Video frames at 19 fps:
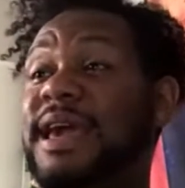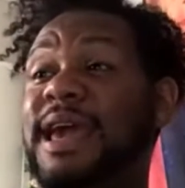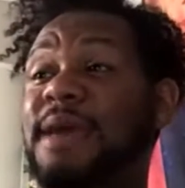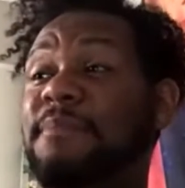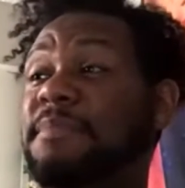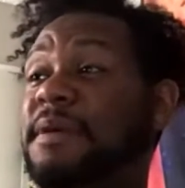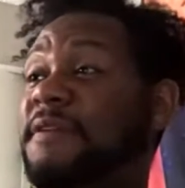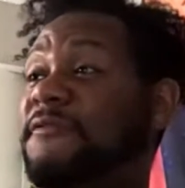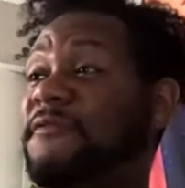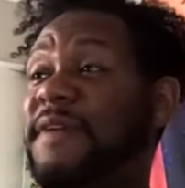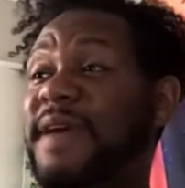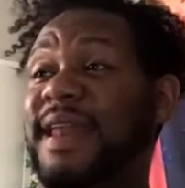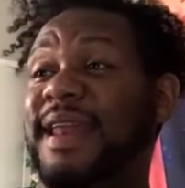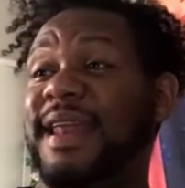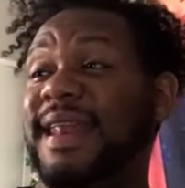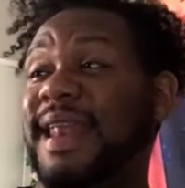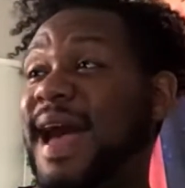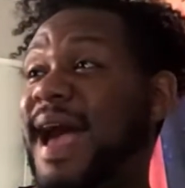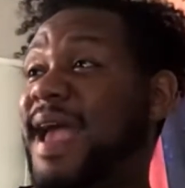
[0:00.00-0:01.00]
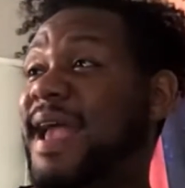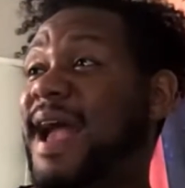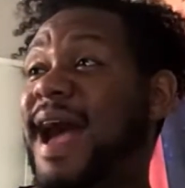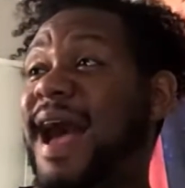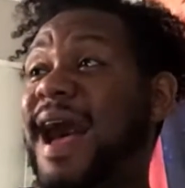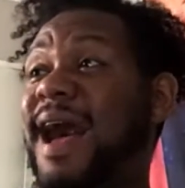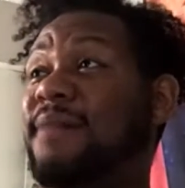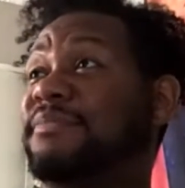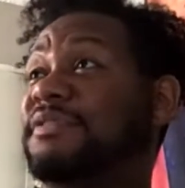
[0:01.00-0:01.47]
it be feeling like
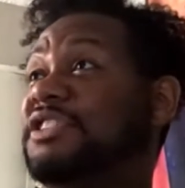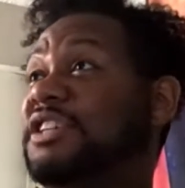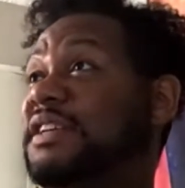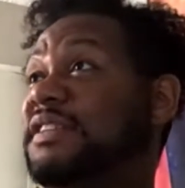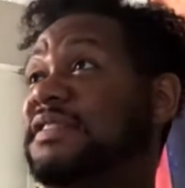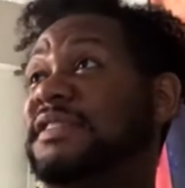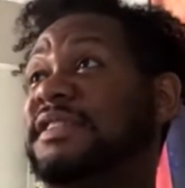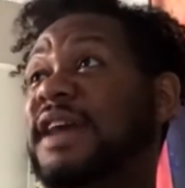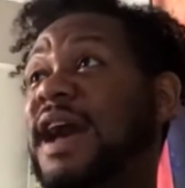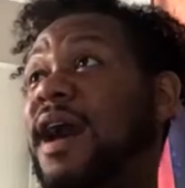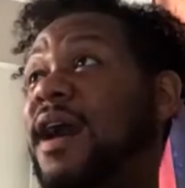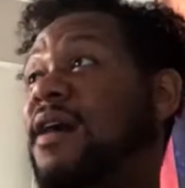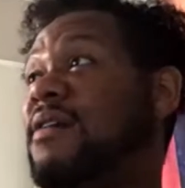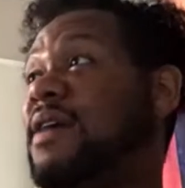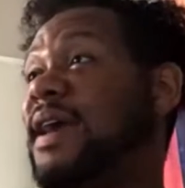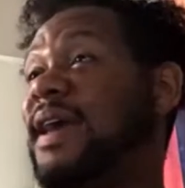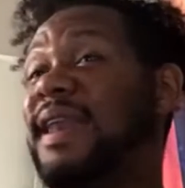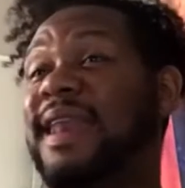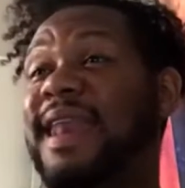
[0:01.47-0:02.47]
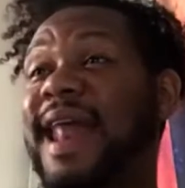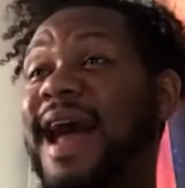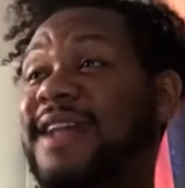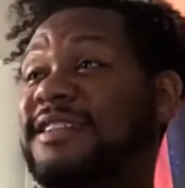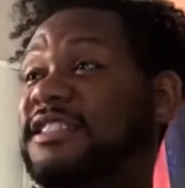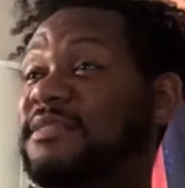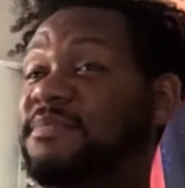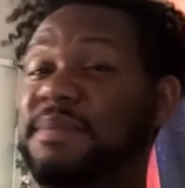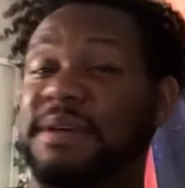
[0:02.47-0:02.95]
I'm just talking and I
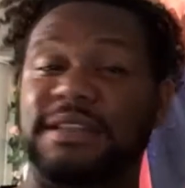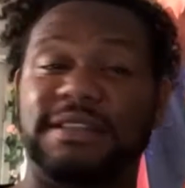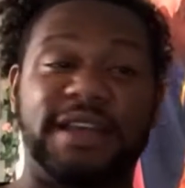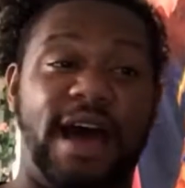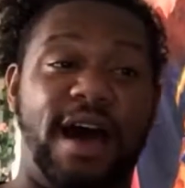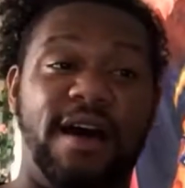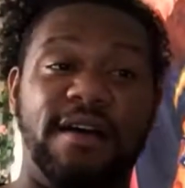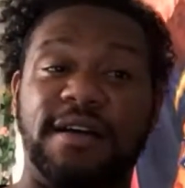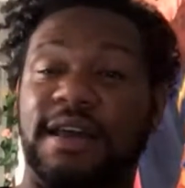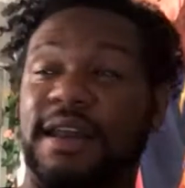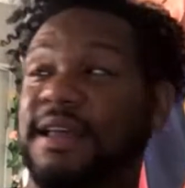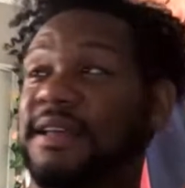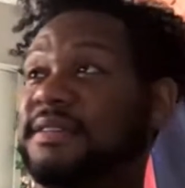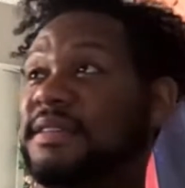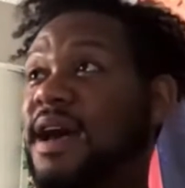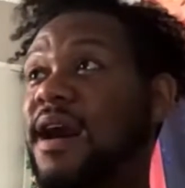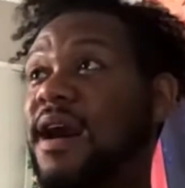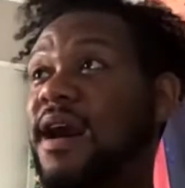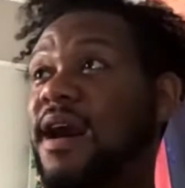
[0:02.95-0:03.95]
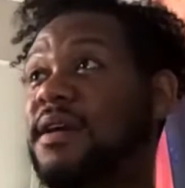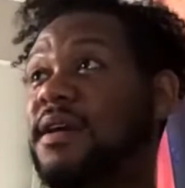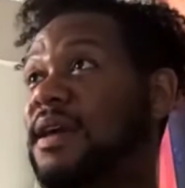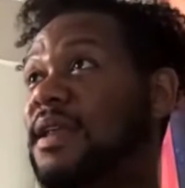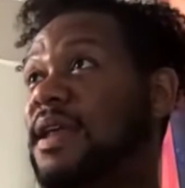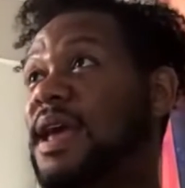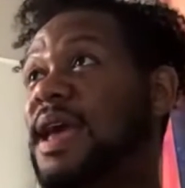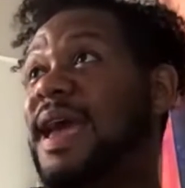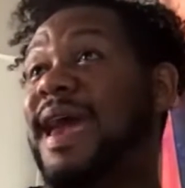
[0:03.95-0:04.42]
just be talking and talking,
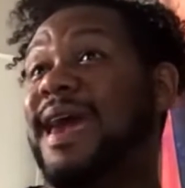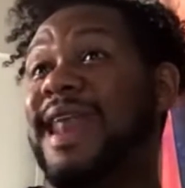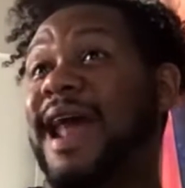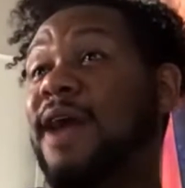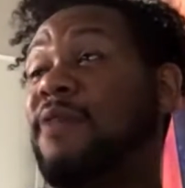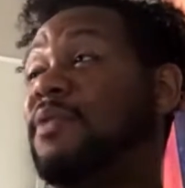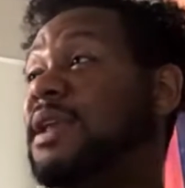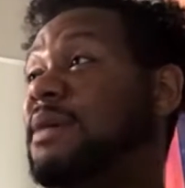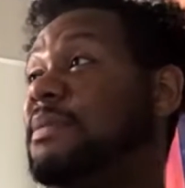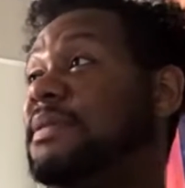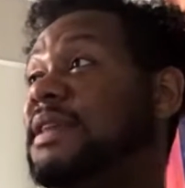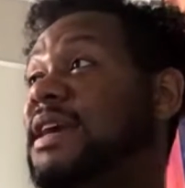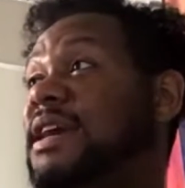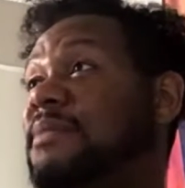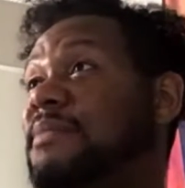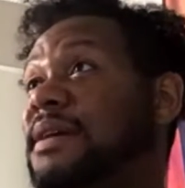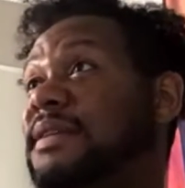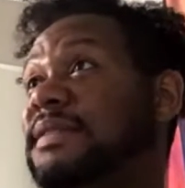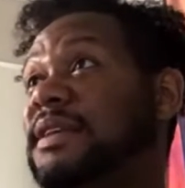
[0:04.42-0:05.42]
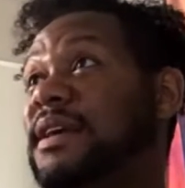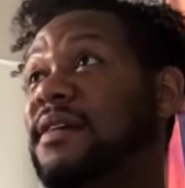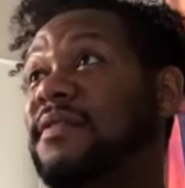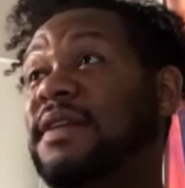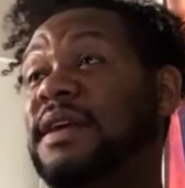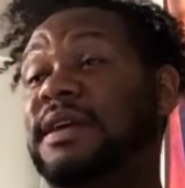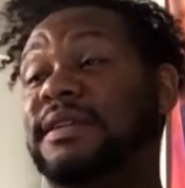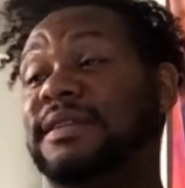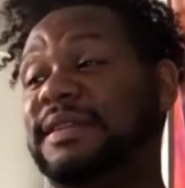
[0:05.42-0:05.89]
and I really be thinking to myself,
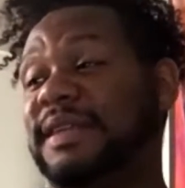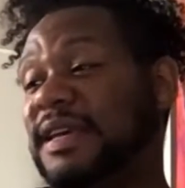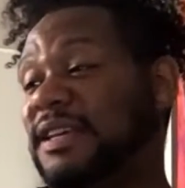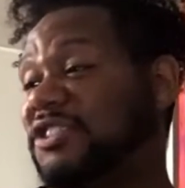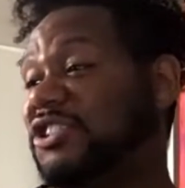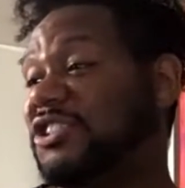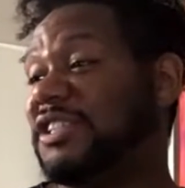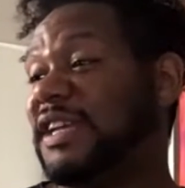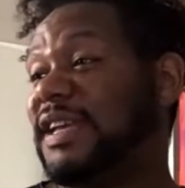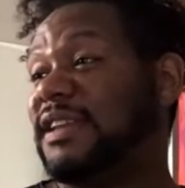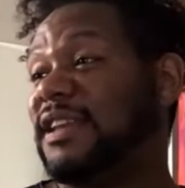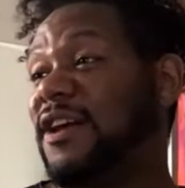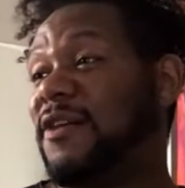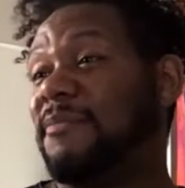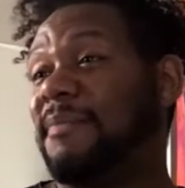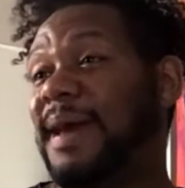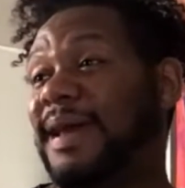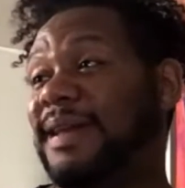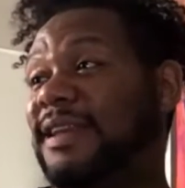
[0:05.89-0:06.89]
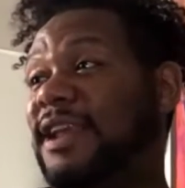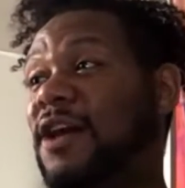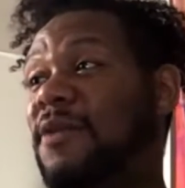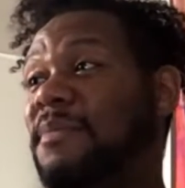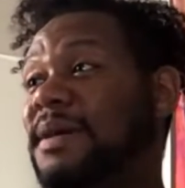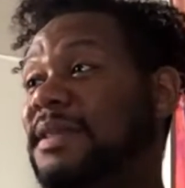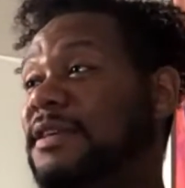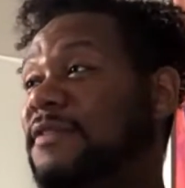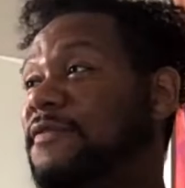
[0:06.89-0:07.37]
this shit don't make
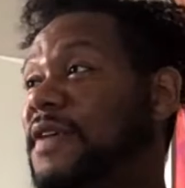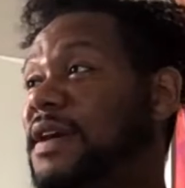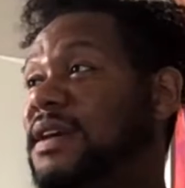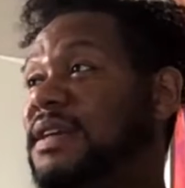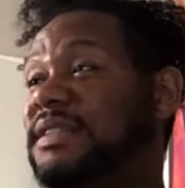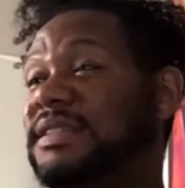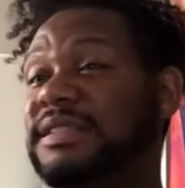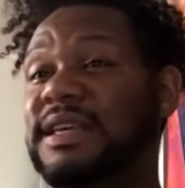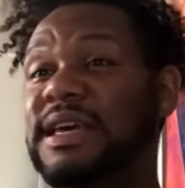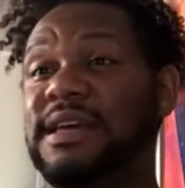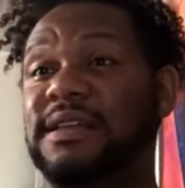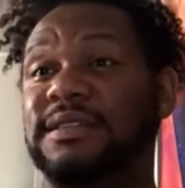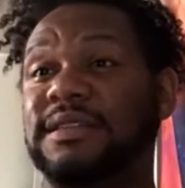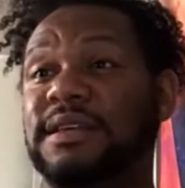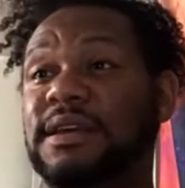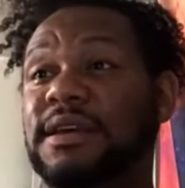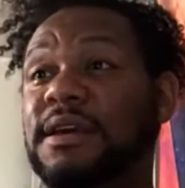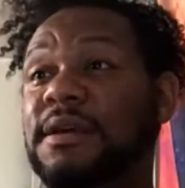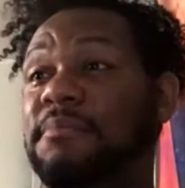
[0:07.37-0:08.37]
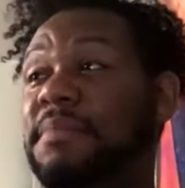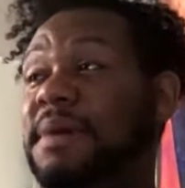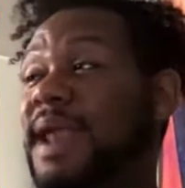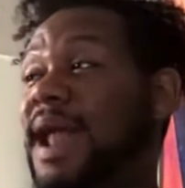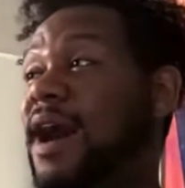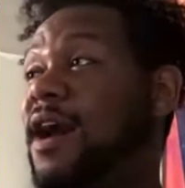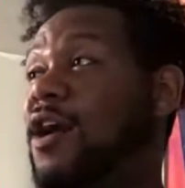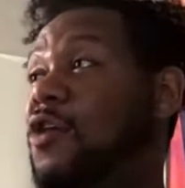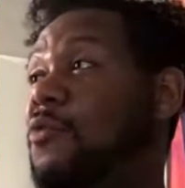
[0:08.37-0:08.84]
no motherfucking sense.
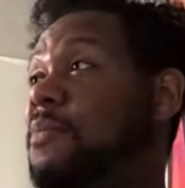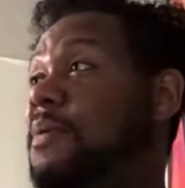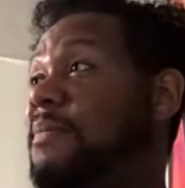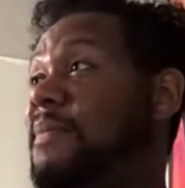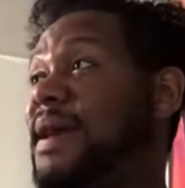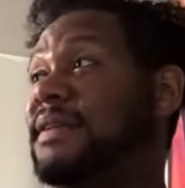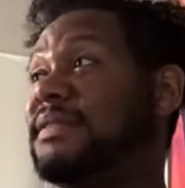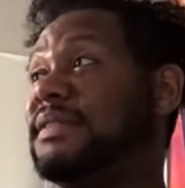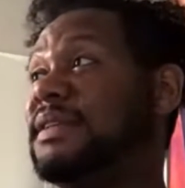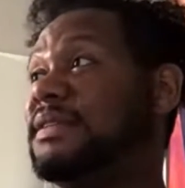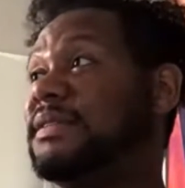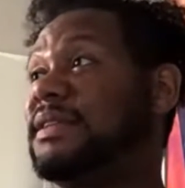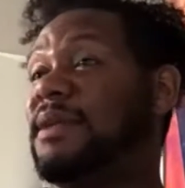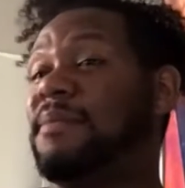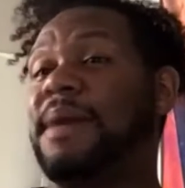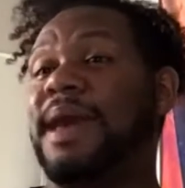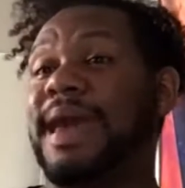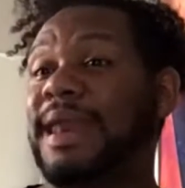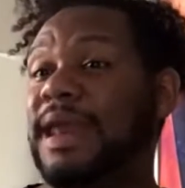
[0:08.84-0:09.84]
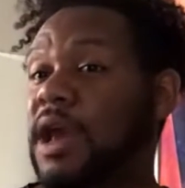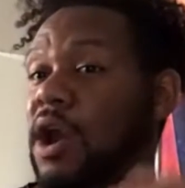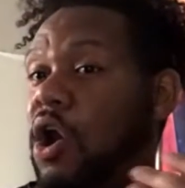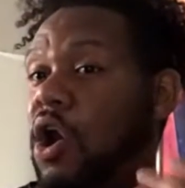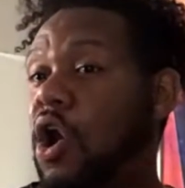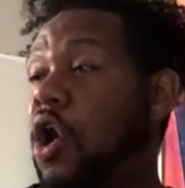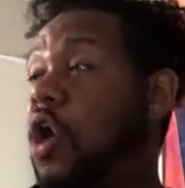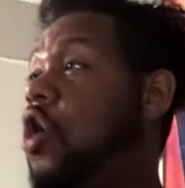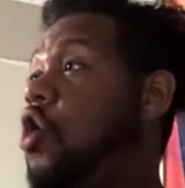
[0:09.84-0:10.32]
But I hope it makes sense to them, and it
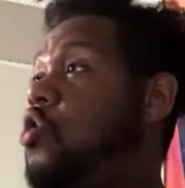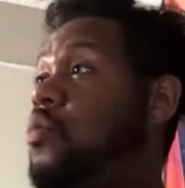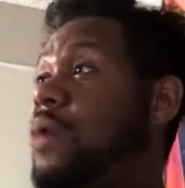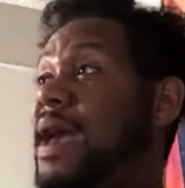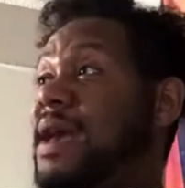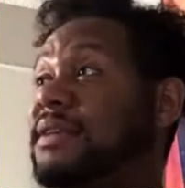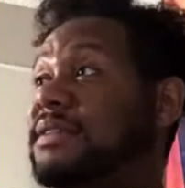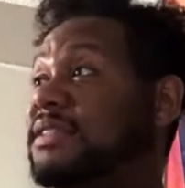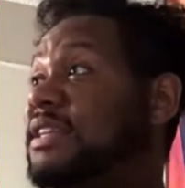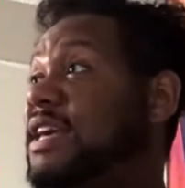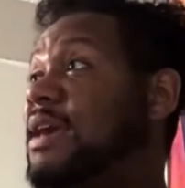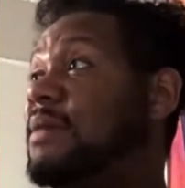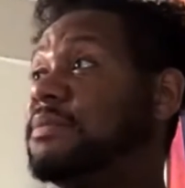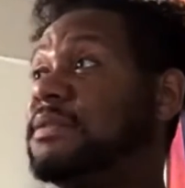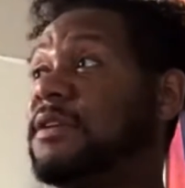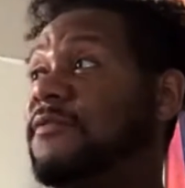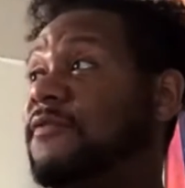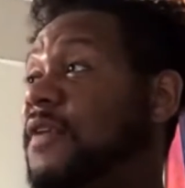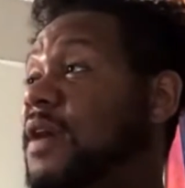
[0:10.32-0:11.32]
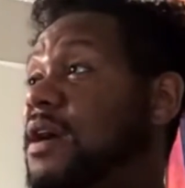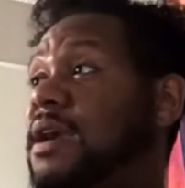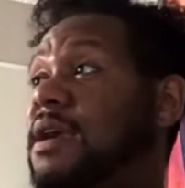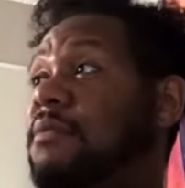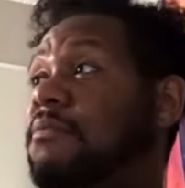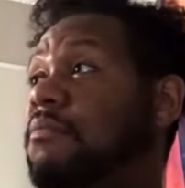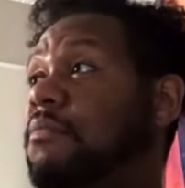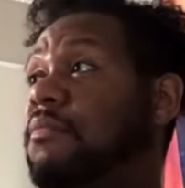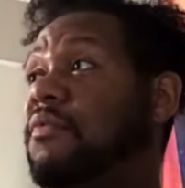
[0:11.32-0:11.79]
always seems to
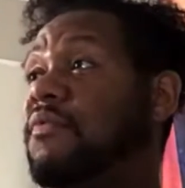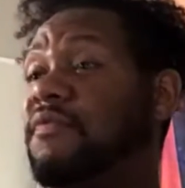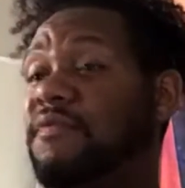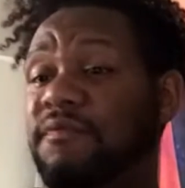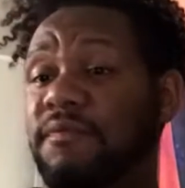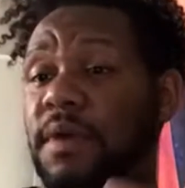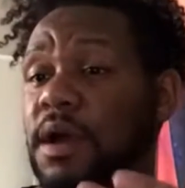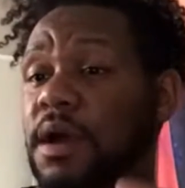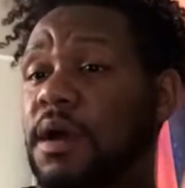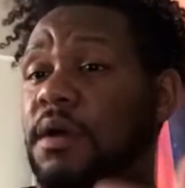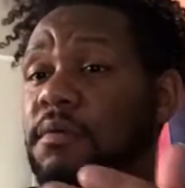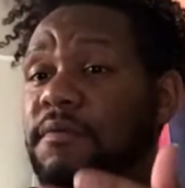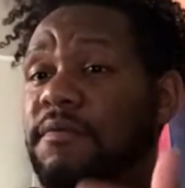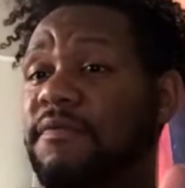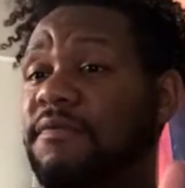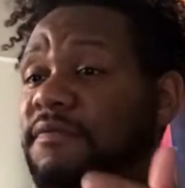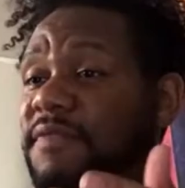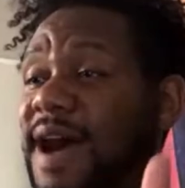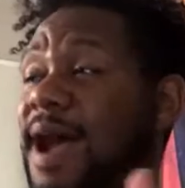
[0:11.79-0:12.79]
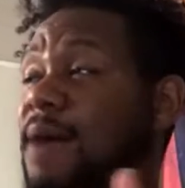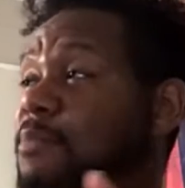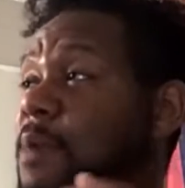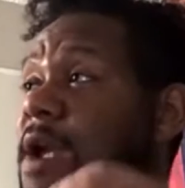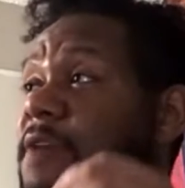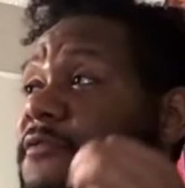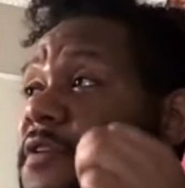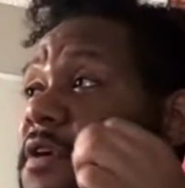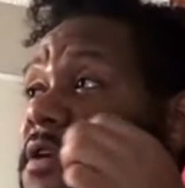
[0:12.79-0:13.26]
fucking
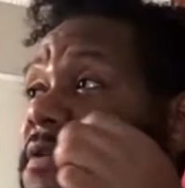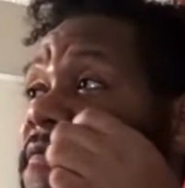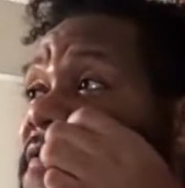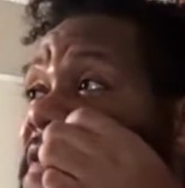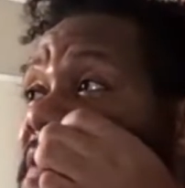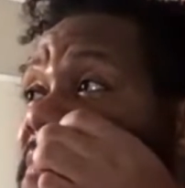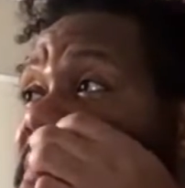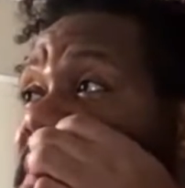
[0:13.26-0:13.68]
vibrate for the